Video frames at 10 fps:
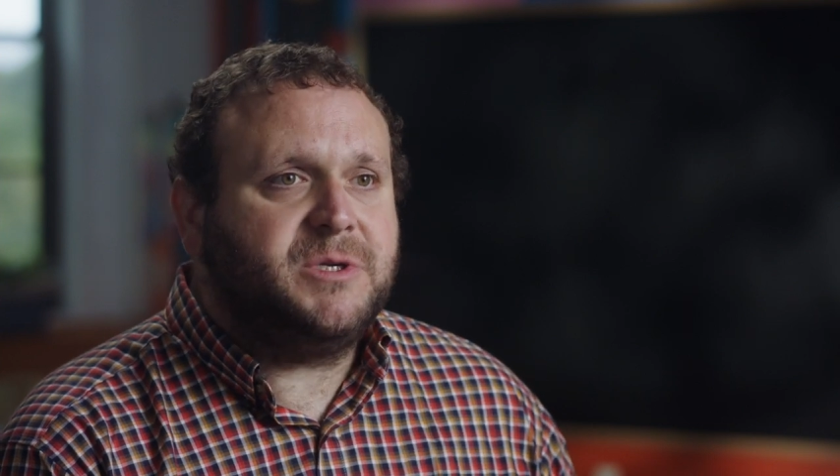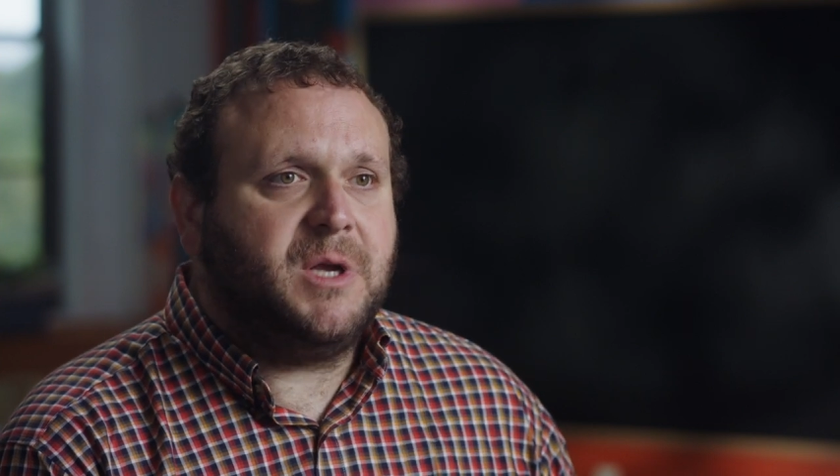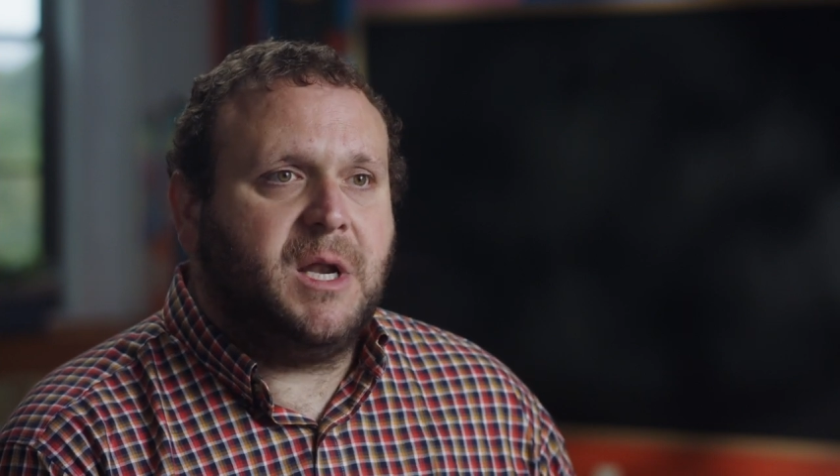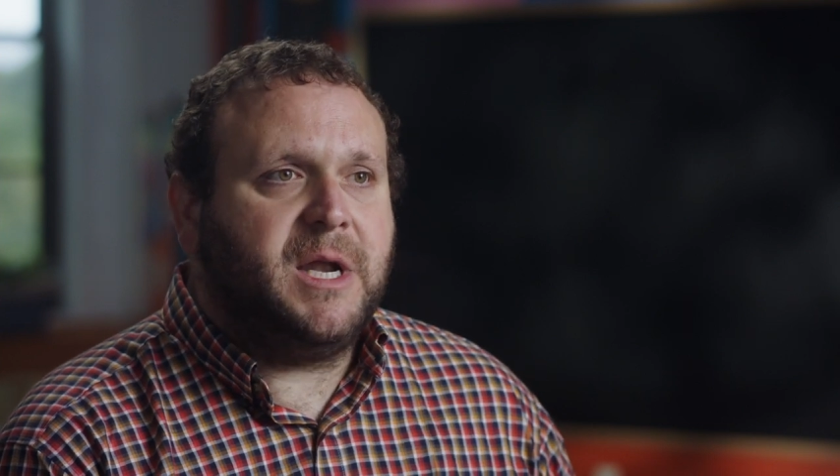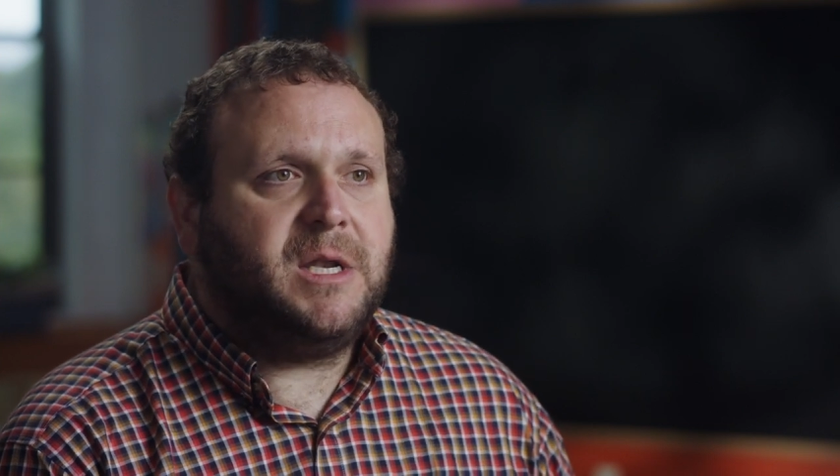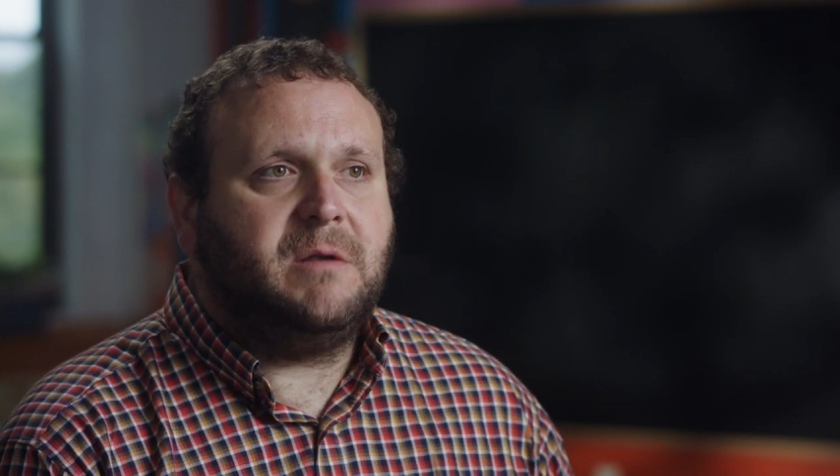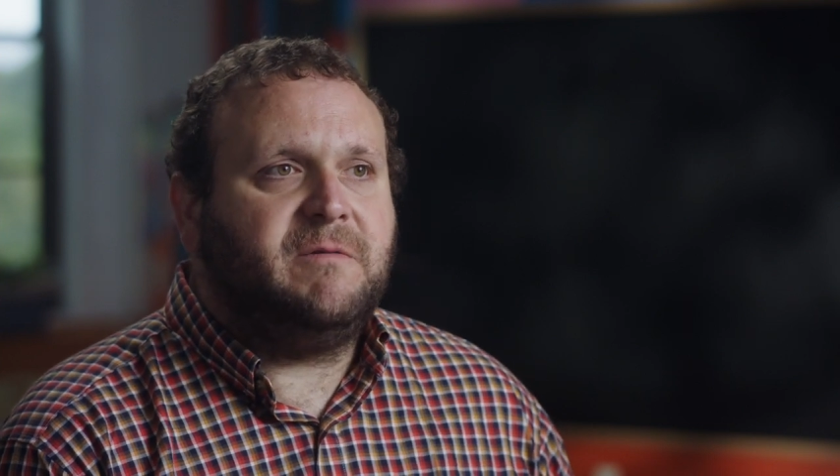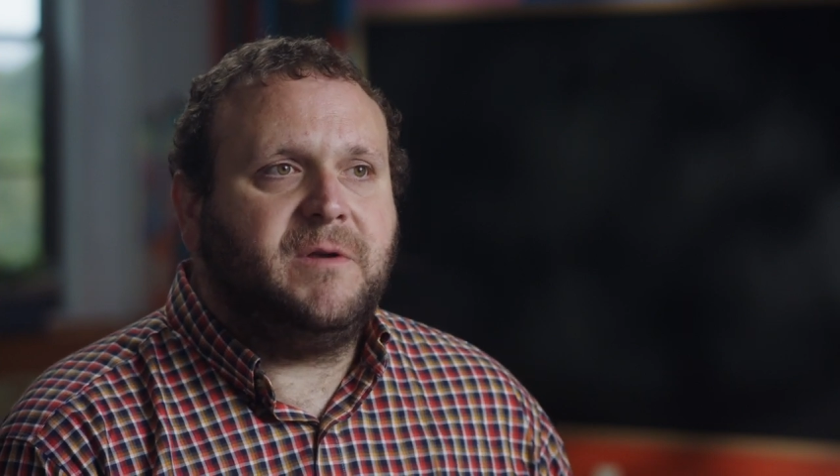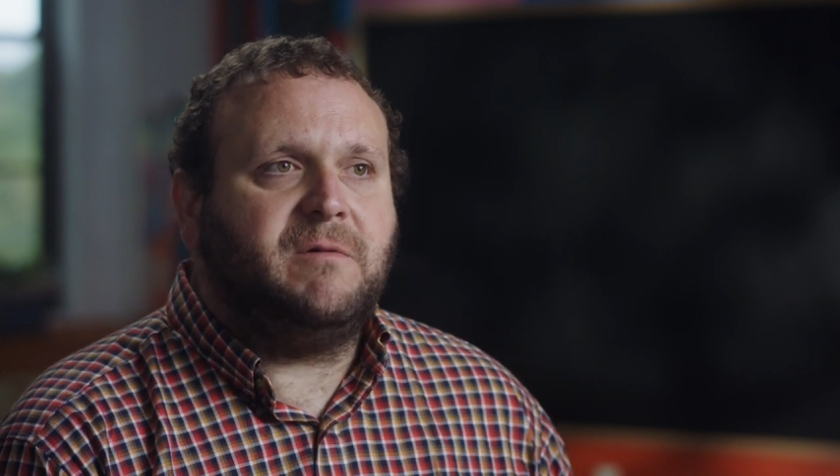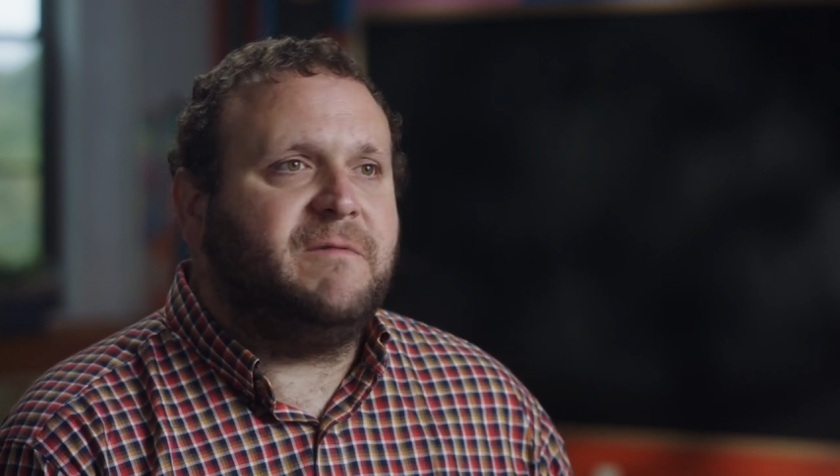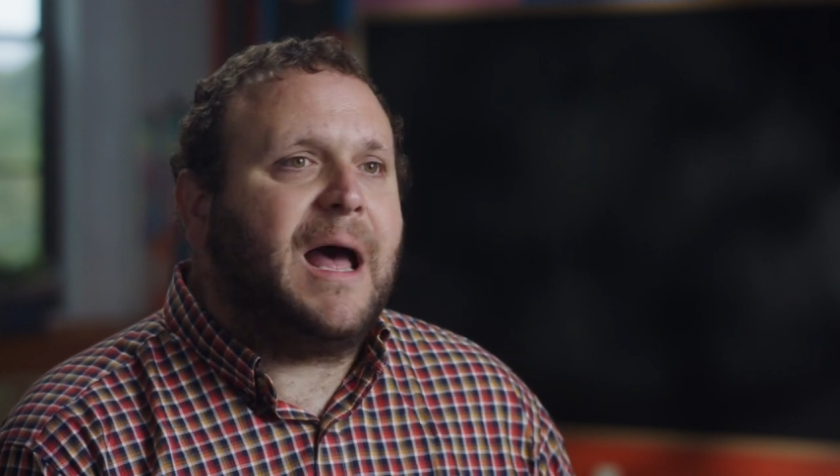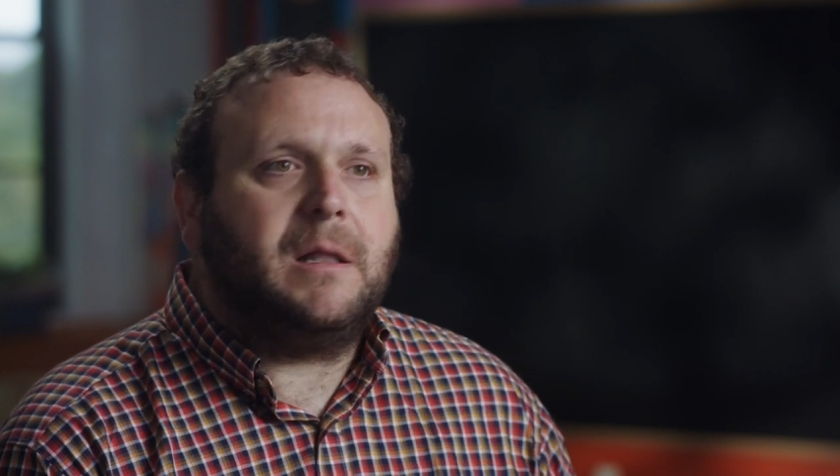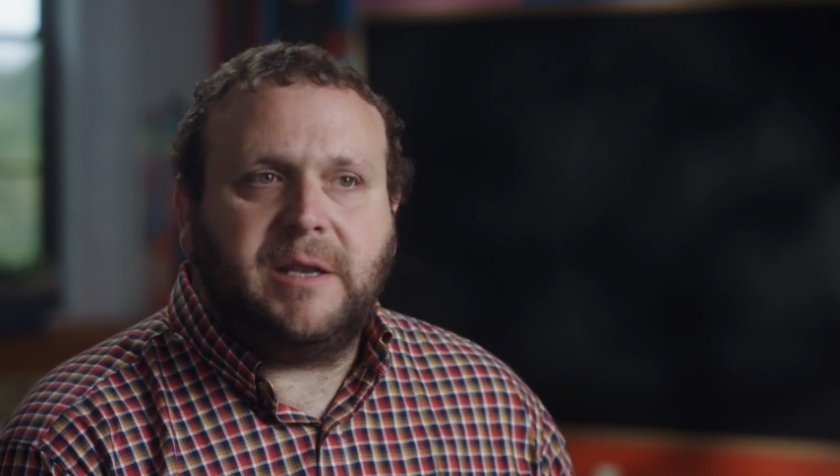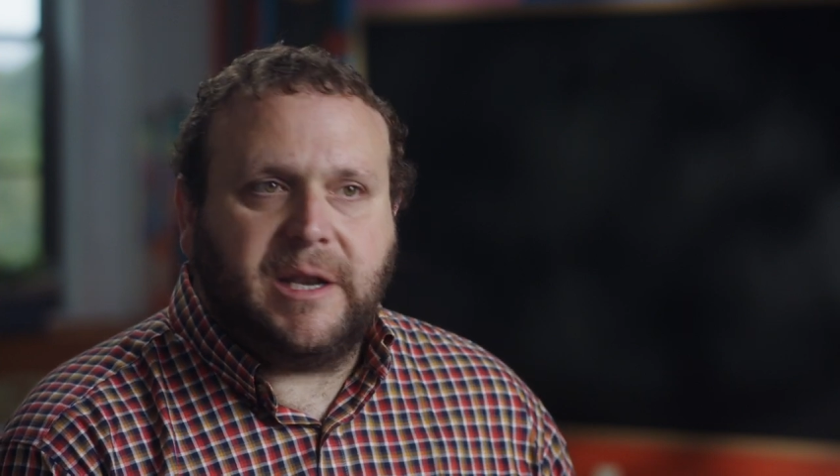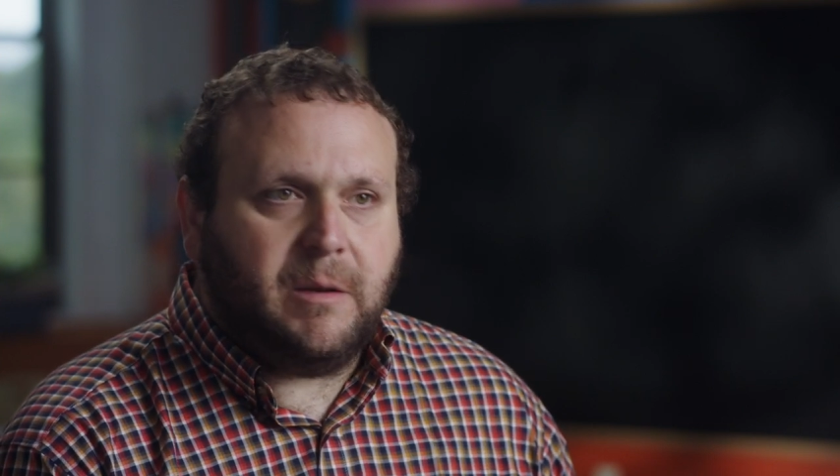and I didn't feel
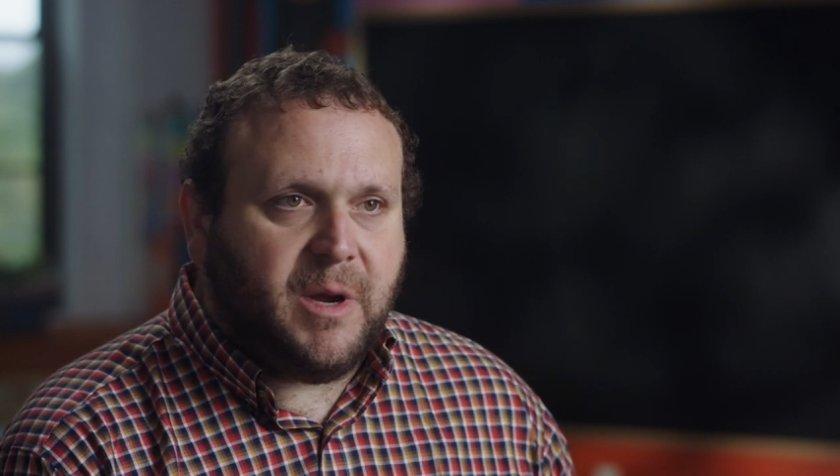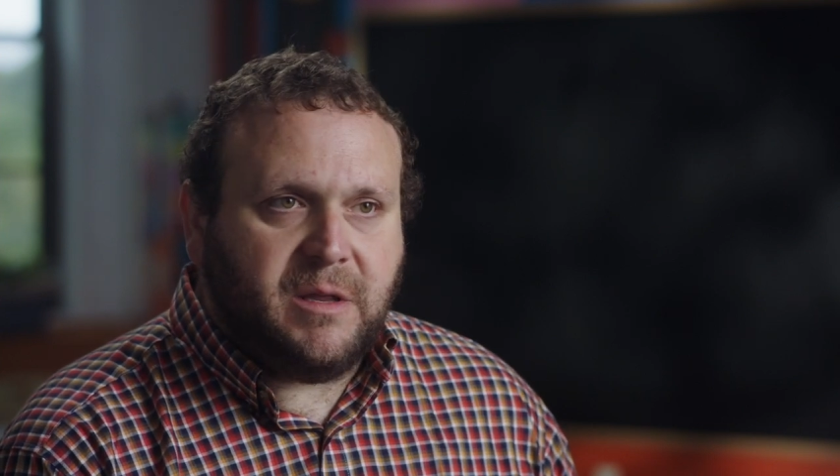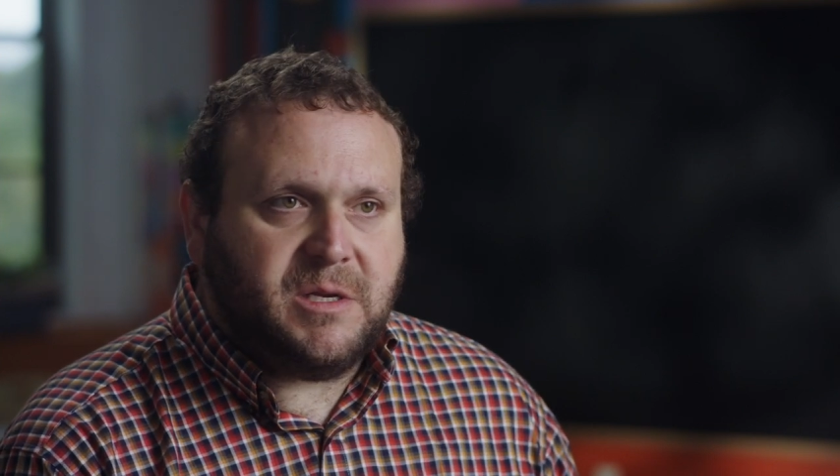validated by the